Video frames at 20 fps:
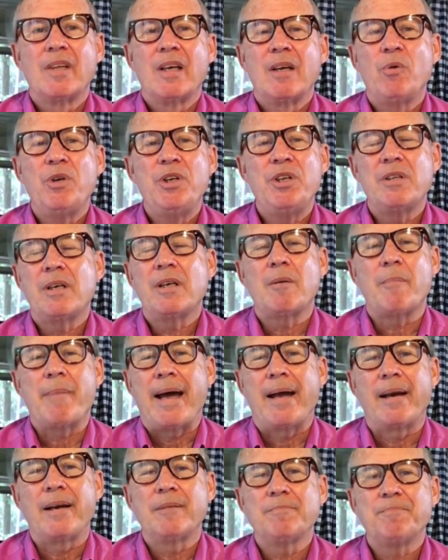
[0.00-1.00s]
When you think
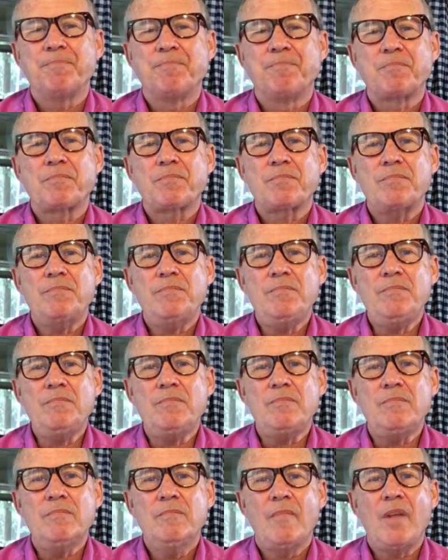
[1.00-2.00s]
about it,
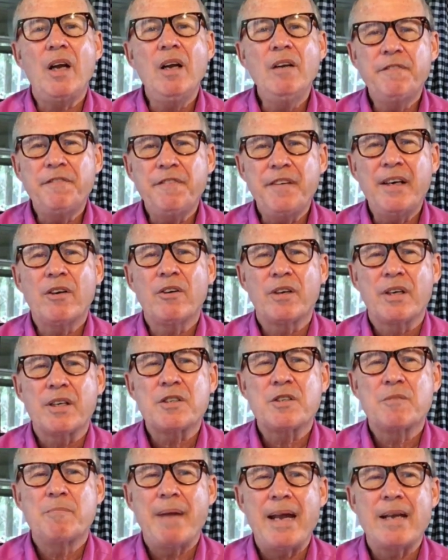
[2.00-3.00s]

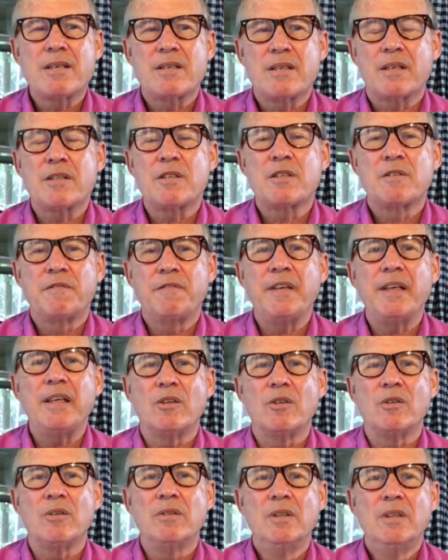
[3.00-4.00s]
unfairness makes us
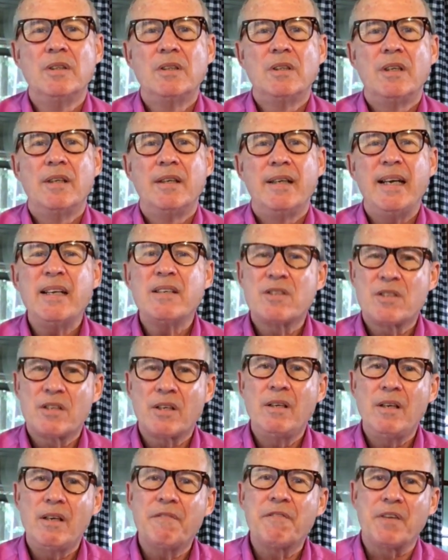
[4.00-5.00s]
feel
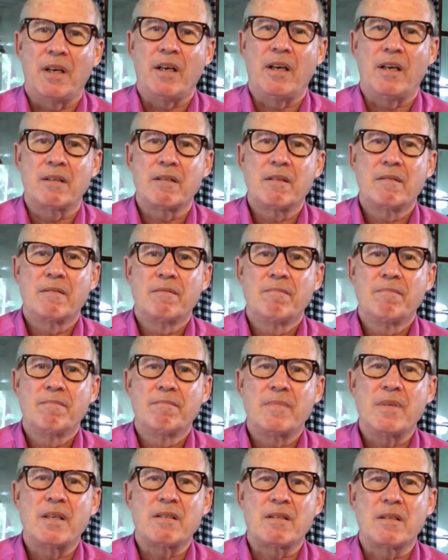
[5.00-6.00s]
insignificant,
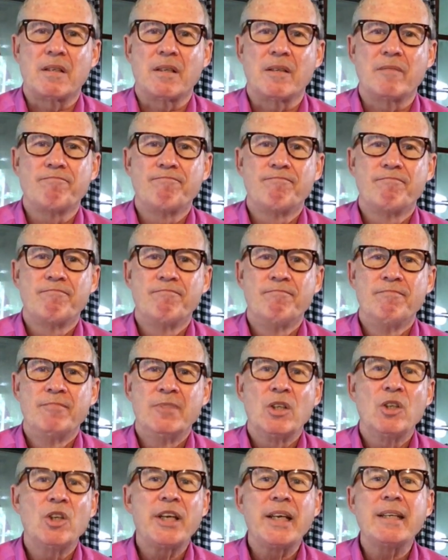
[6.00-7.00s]
doesn't it?
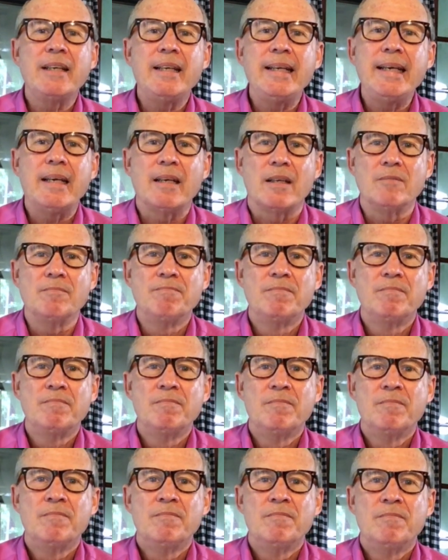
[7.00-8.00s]
Look at Leah.
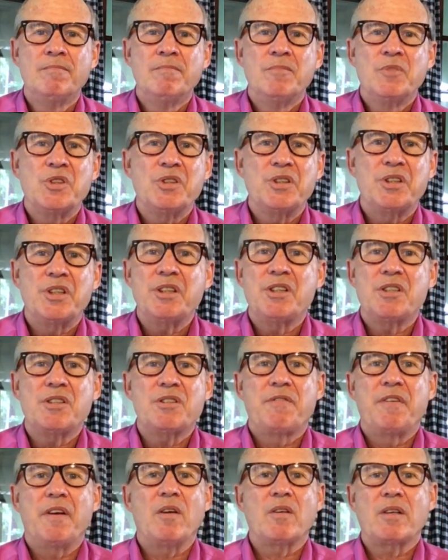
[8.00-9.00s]
She
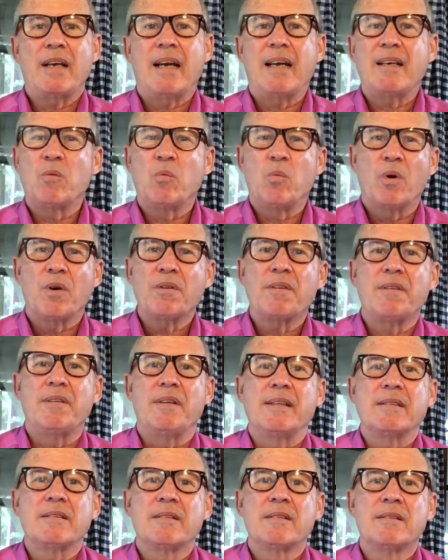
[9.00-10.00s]
just felt kind of
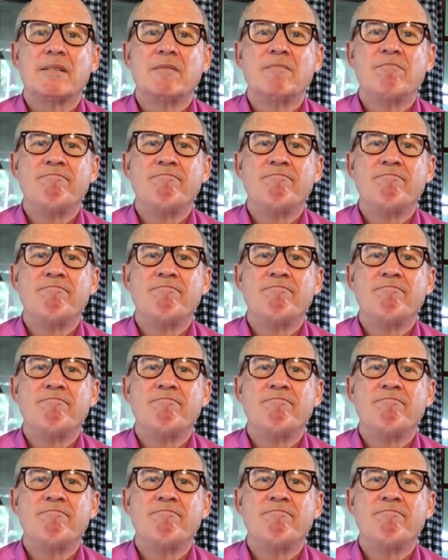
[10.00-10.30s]
worthless.